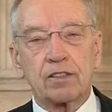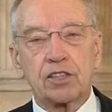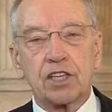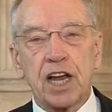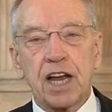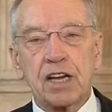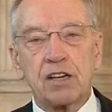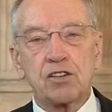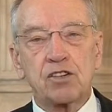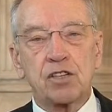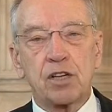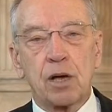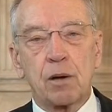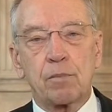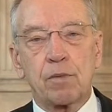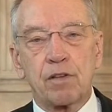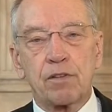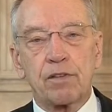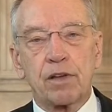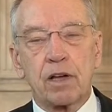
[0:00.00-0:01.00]
change
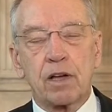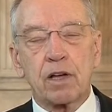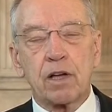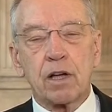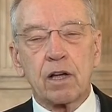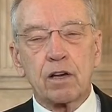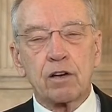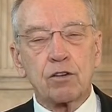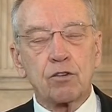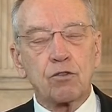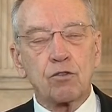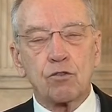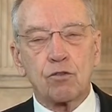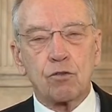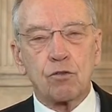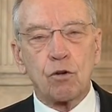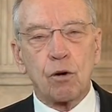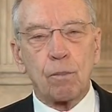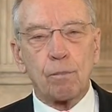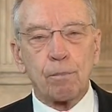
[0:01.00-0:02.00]
some of the
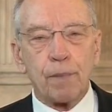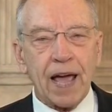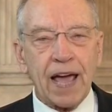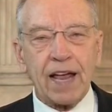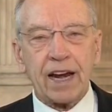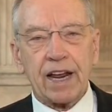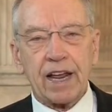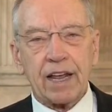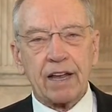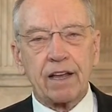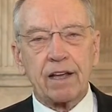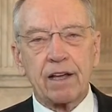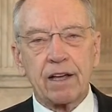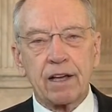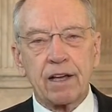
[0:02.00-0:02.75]
dramatic